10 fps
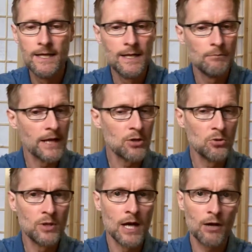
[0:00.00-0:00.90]
But I
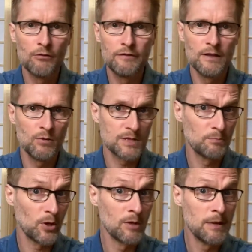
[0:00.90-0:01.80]
couldn't. I could feel it was
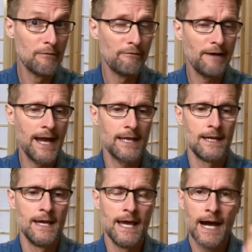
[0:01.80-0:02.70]
going to be a fight.
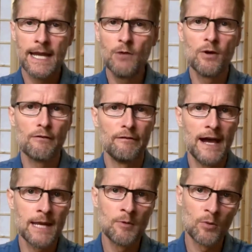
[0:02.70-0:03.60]
I didn't want to fight
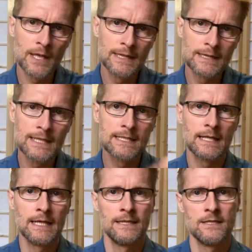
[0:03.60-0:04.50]
him. I wanted to
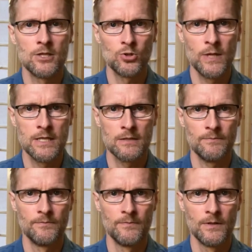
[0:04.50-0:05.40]
de-escalate the situation.
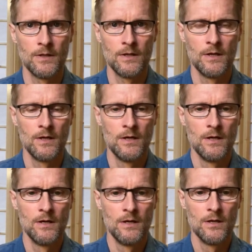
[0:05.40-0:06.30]

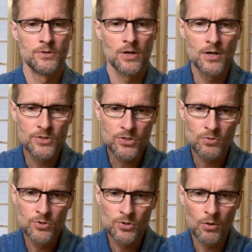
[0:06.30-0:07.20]
So I just
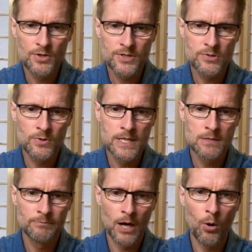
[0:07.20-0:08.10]
controlled the situation
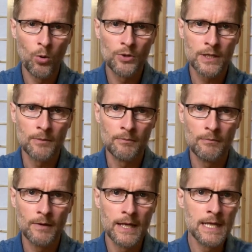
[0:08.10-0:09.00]
by holding him.
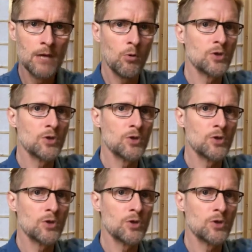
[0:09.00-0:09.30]
And he wants